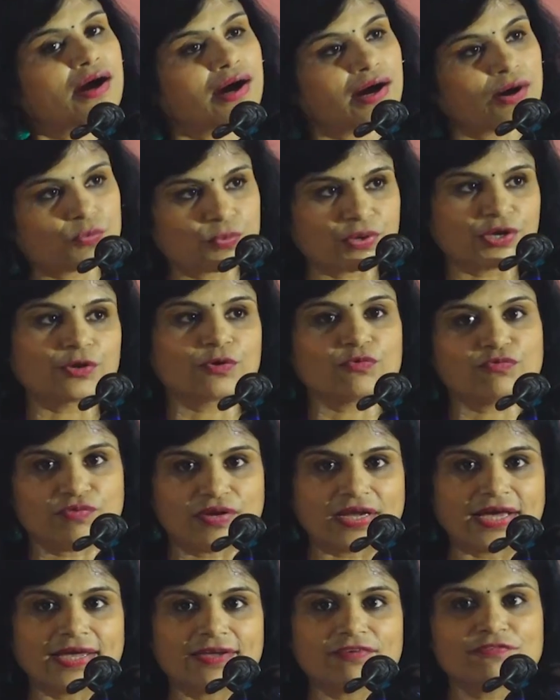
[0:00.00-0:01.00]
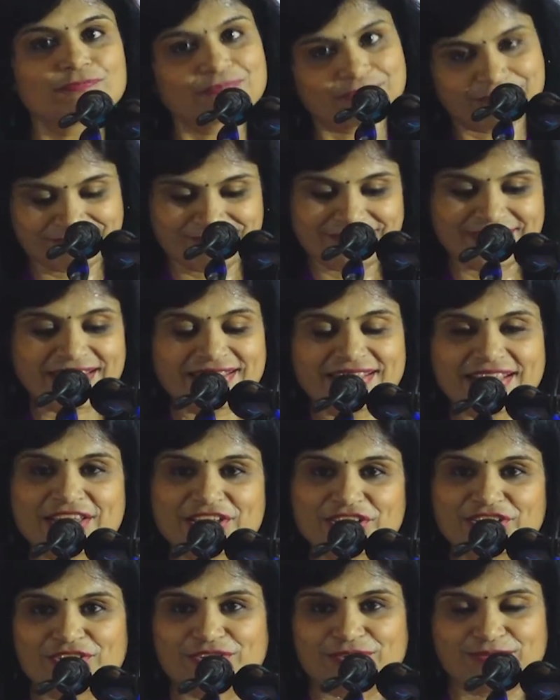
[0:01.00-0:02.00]
a way of life.
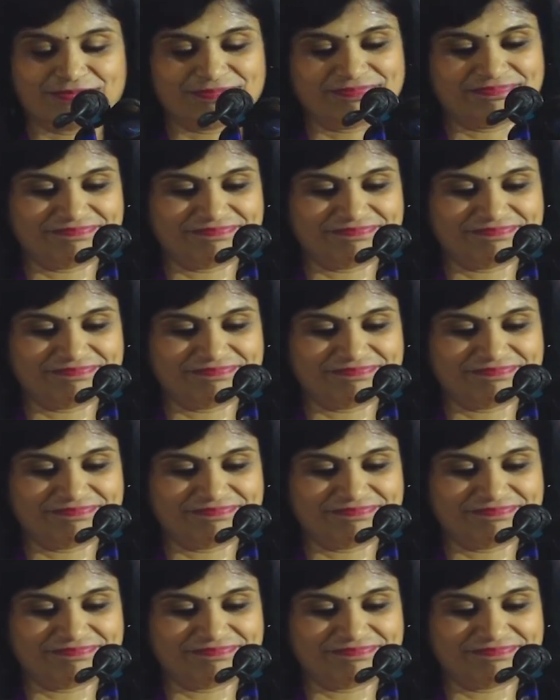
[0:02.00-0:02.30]
Thank you.